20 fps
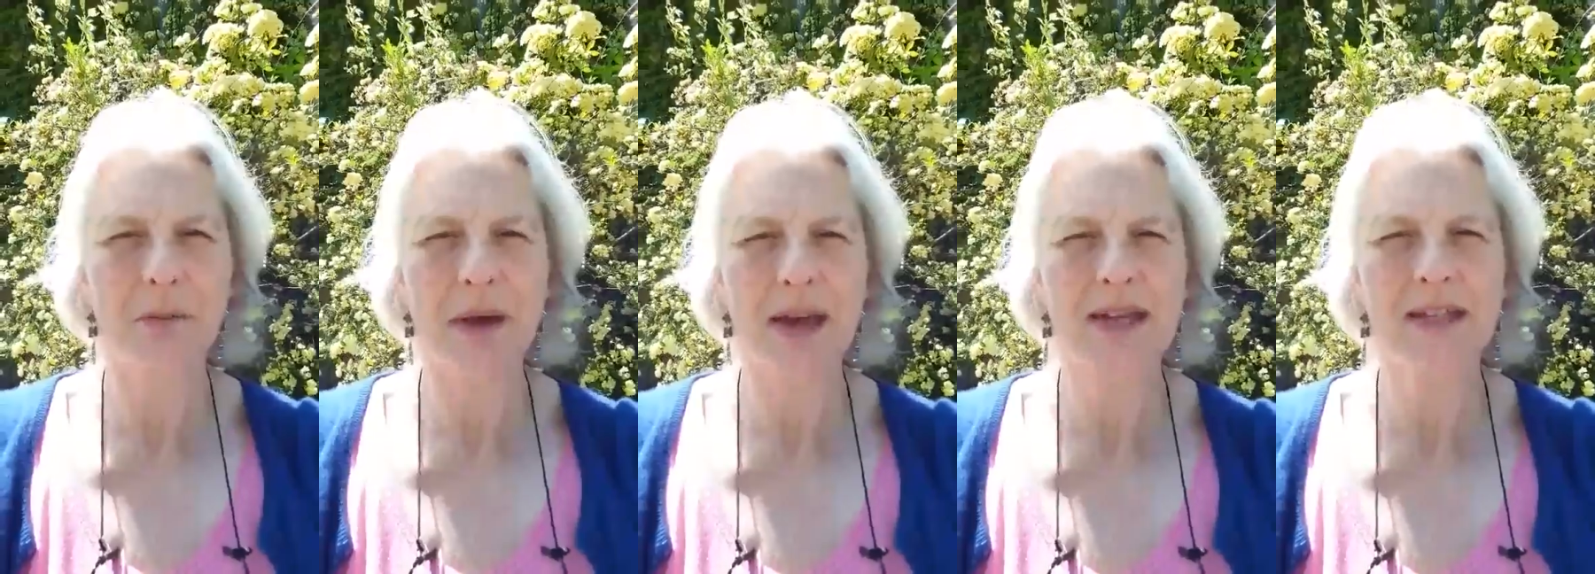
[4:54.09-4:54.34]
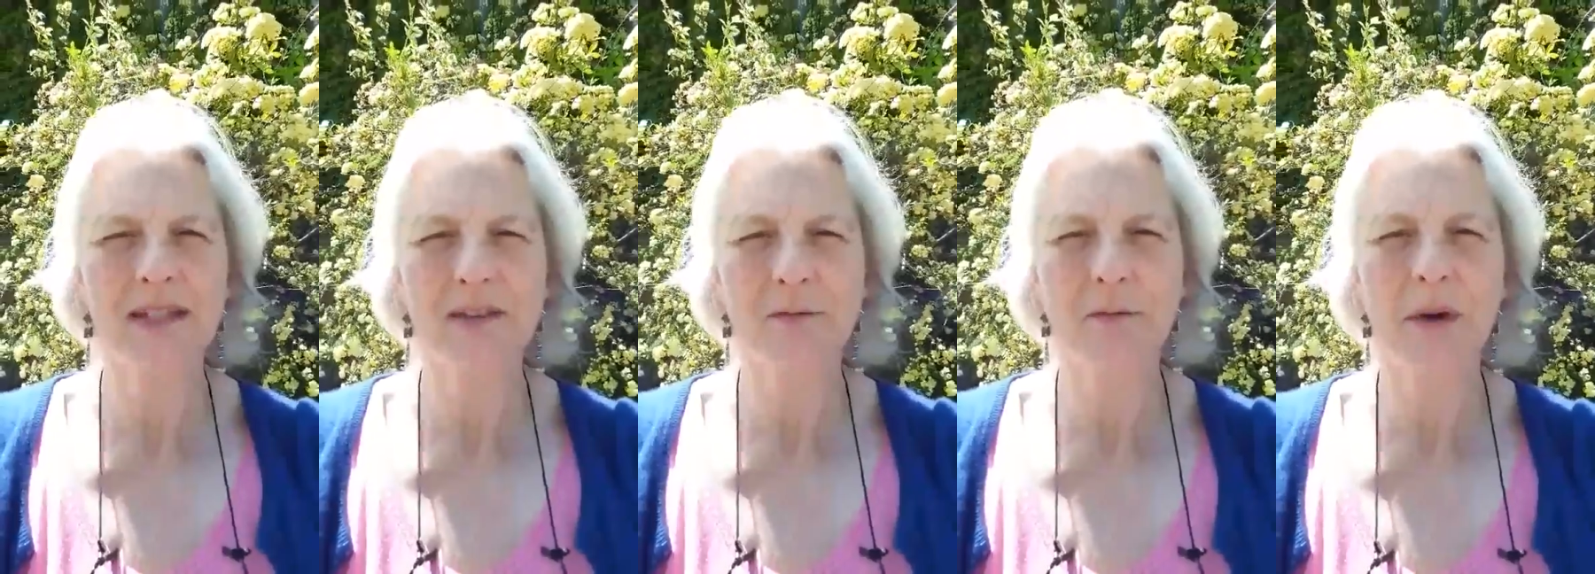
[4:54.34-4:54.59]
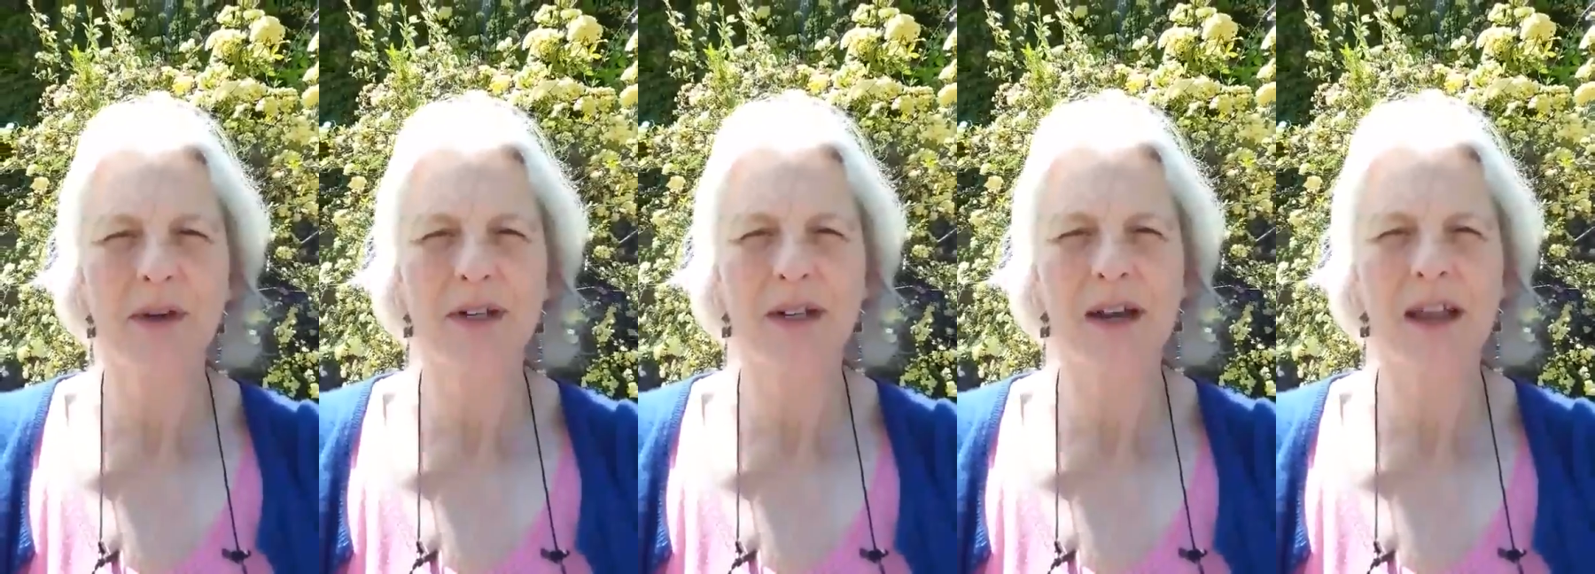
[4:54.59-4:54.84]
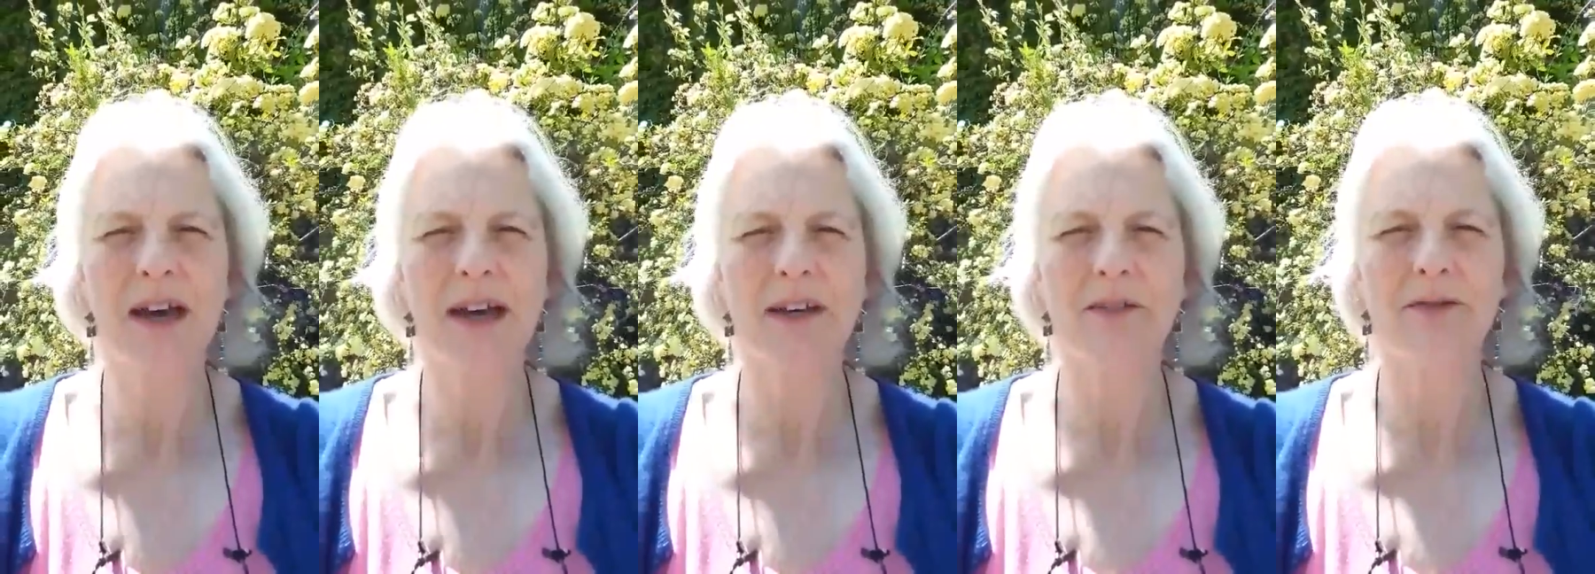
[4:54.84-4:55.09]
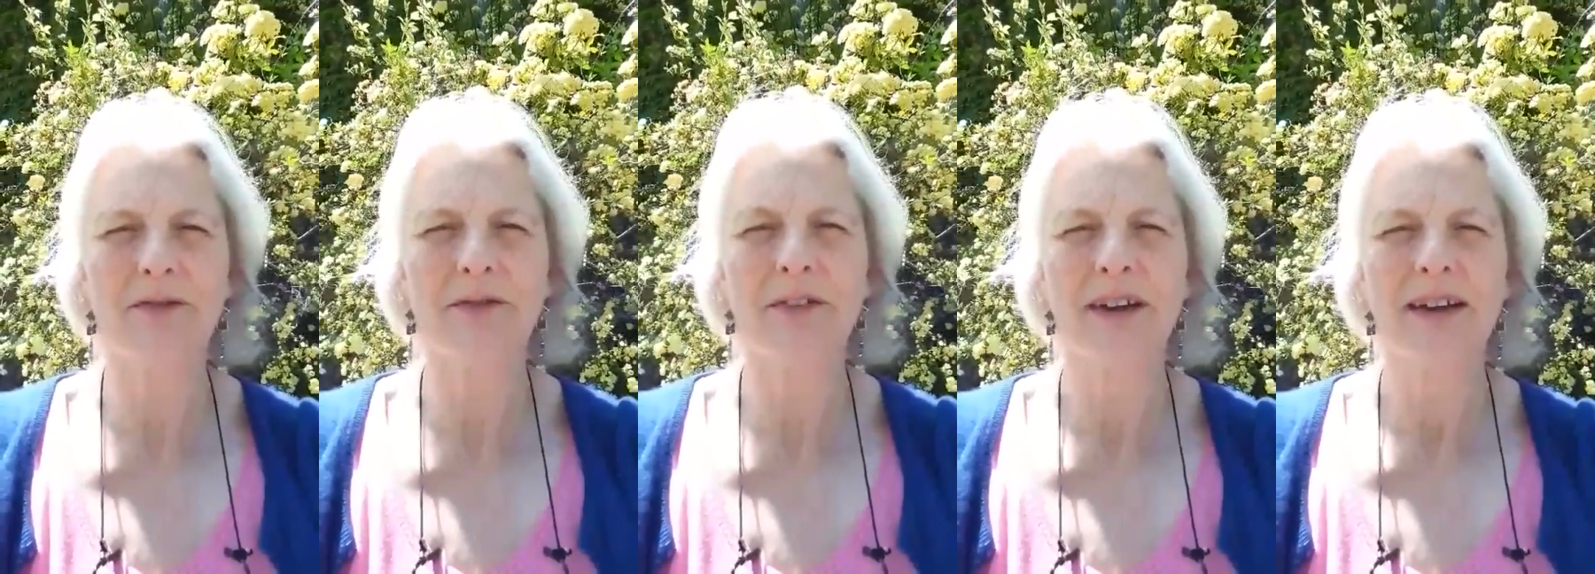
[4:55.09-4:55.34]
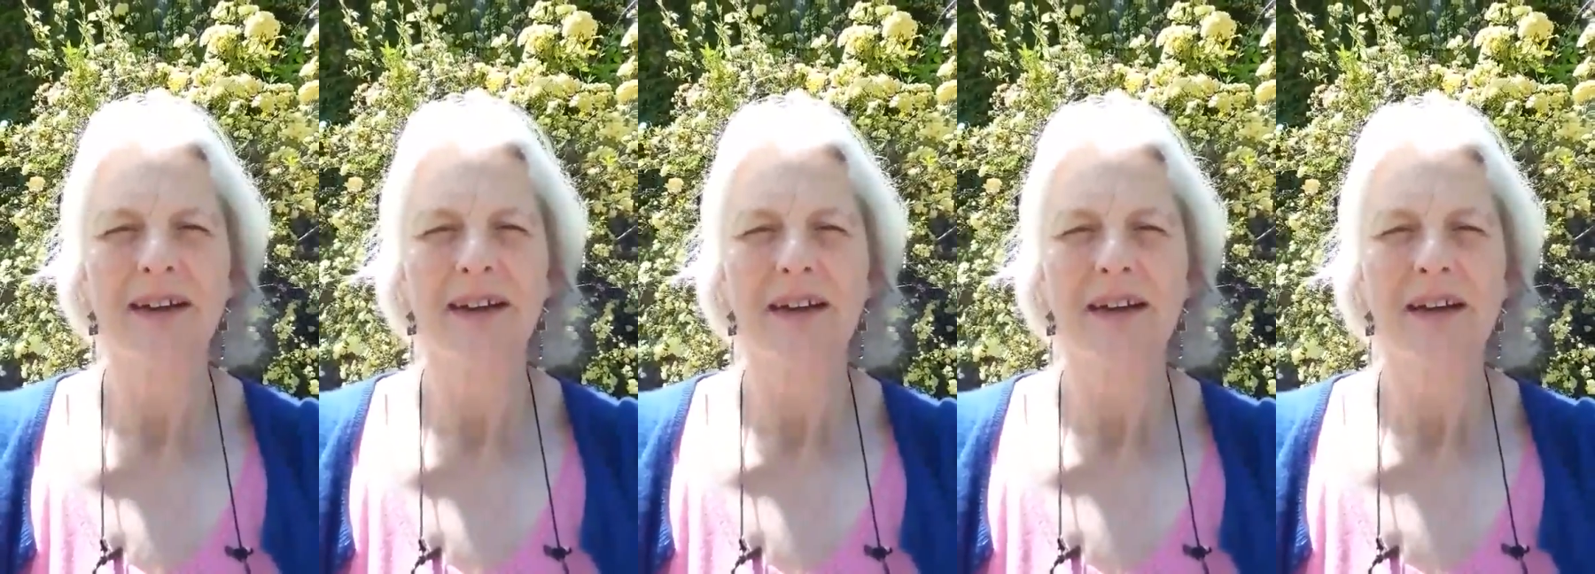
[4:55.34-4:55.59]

of the pace of modern life.